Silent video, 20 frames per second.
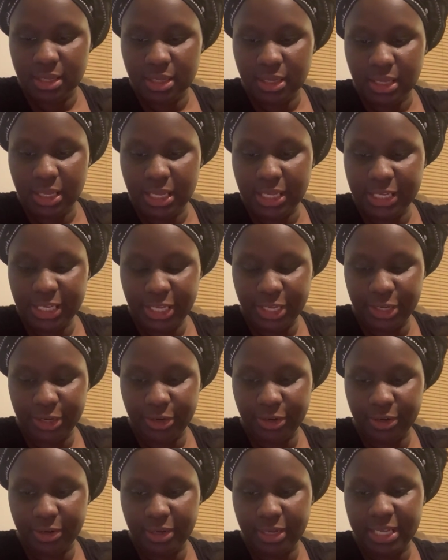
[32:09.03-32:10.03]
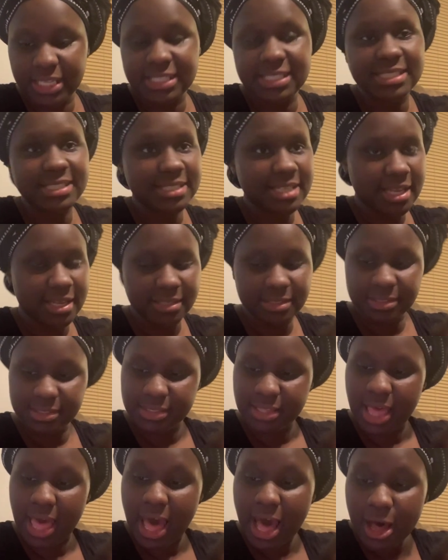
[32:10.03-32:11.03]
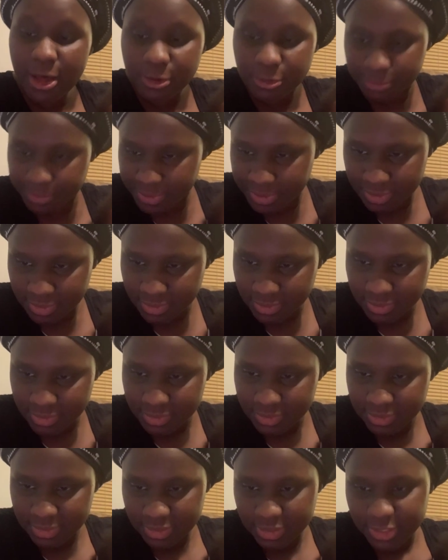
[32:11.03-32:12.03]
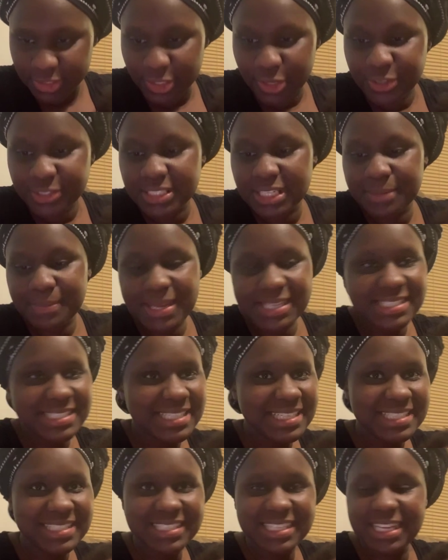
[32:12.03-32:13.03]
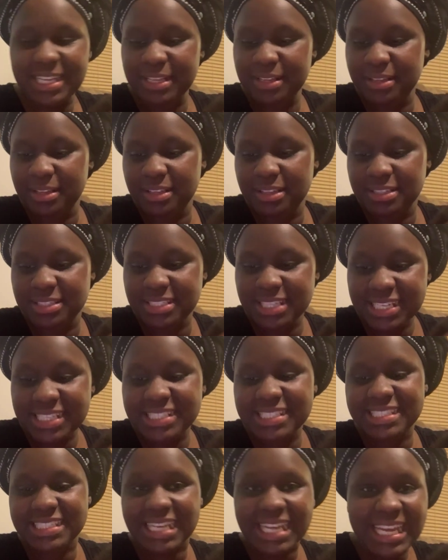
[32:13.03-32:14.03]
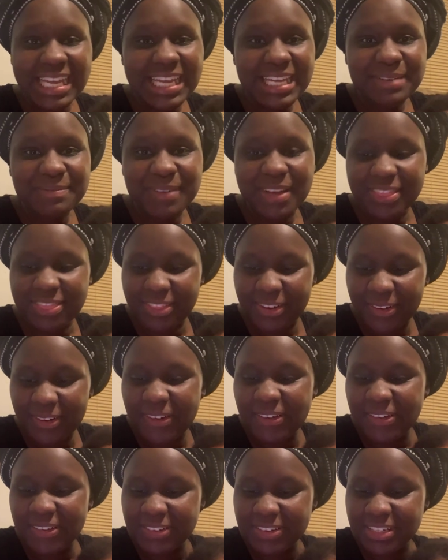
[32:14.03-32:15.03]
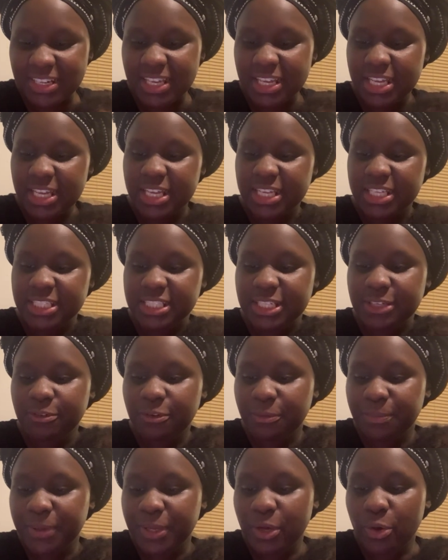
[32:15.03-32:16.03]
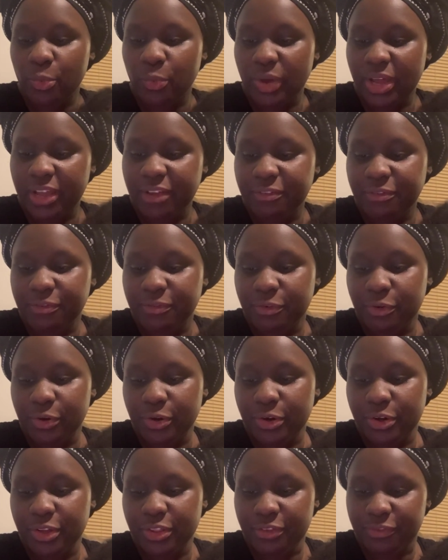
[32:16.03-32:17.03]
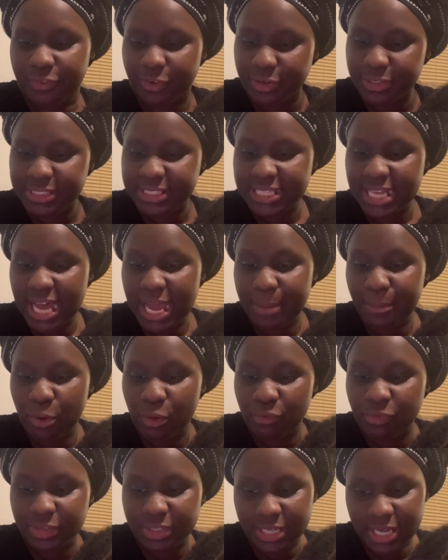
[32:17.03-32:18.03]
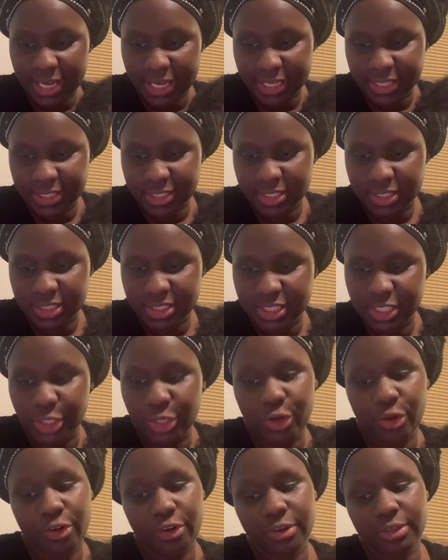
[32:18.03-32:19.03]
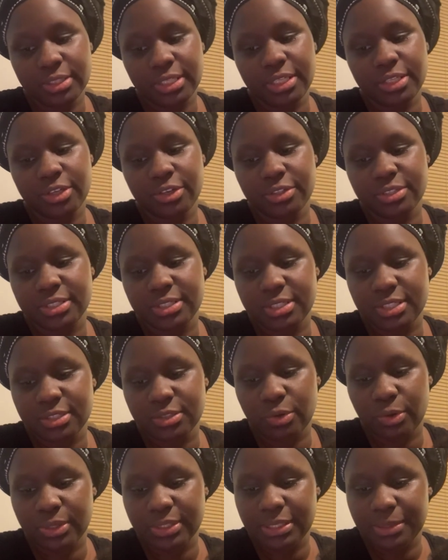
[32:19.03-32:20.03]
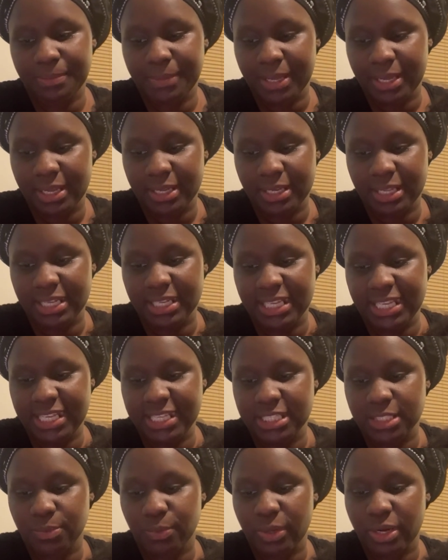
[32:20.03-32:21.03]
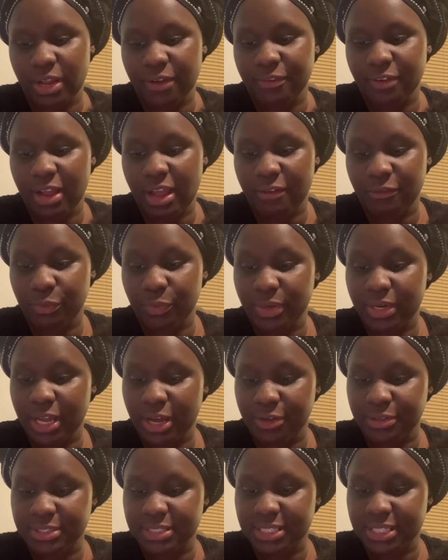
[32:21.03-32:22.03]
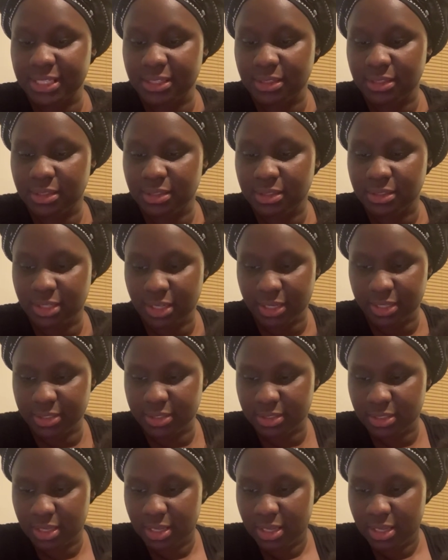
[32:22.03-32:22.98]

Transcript: in here. It says, help, nursing my 16-month-old. She will be away for the first time overnight. She currently nurses on demand and eats whatever everyone else does.